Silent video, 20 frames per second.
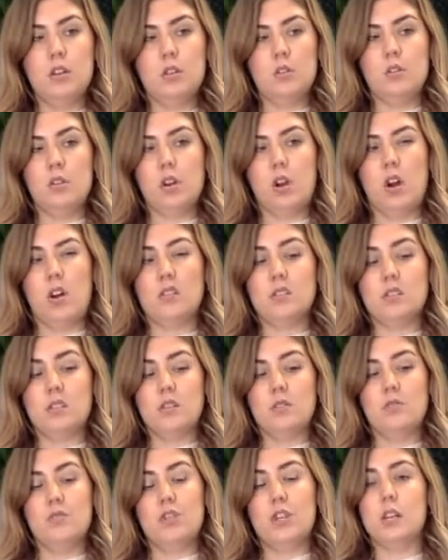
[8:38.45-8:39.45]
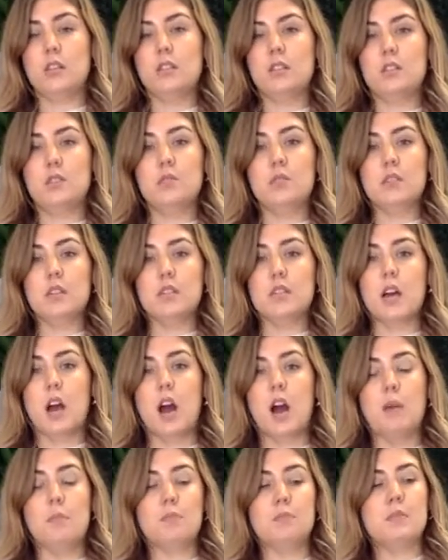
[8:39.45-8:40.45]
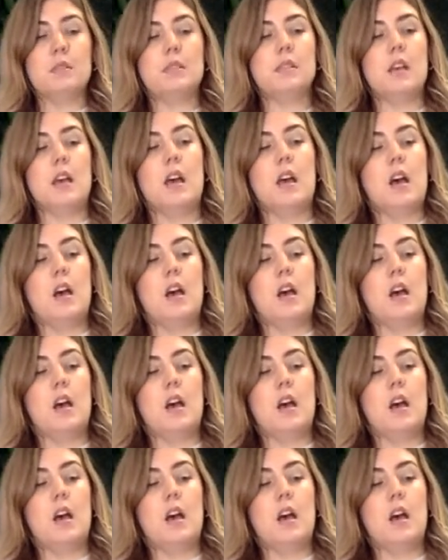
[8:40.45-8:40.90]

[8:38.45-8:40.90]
You can also just use the tops